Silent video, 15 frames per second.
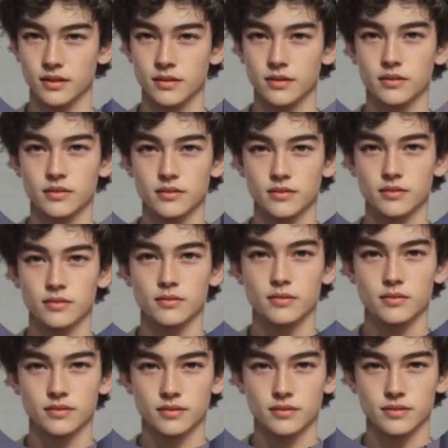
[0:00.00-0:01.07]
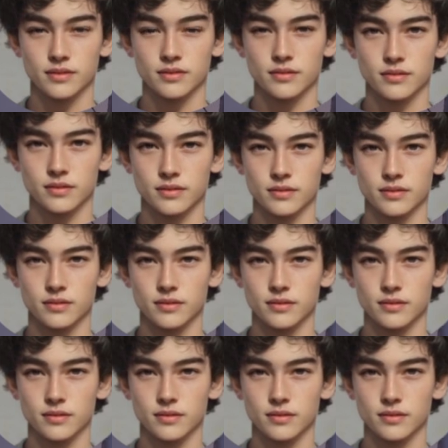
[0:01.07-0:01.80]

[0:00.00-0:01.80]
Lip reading: Nobody speaks.